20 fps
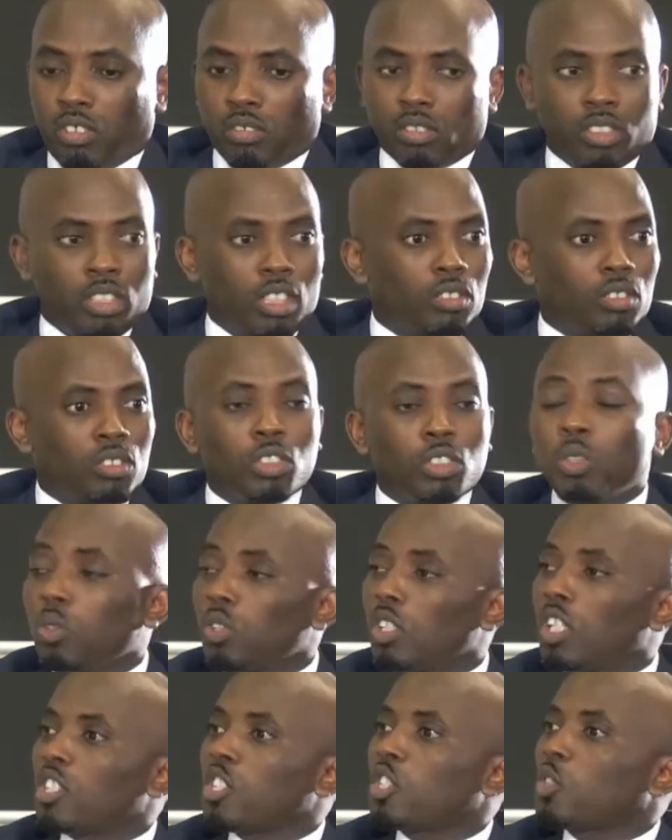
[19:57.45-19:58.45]
the
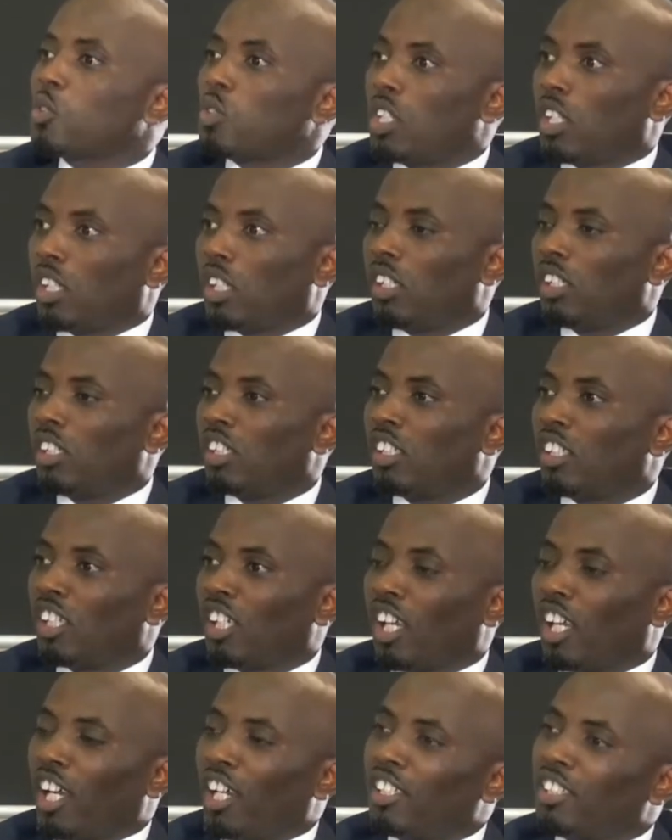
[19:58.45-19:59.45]
students today
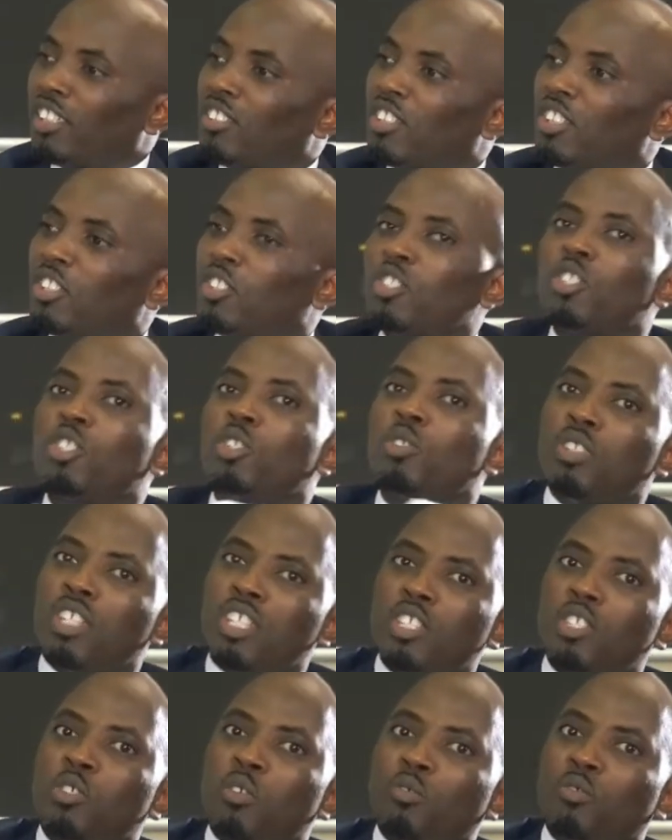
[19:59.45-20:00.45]
and the
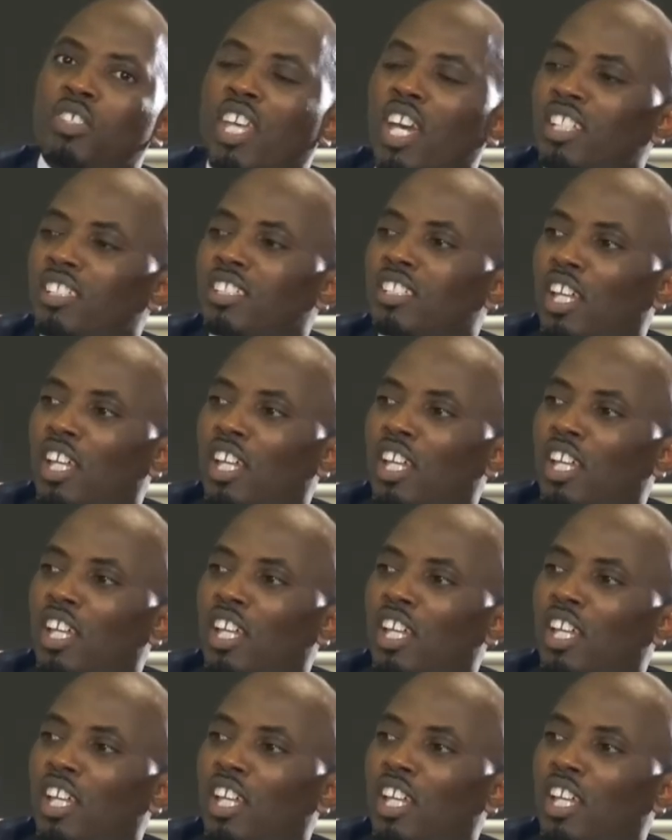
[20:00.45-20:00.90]
students of that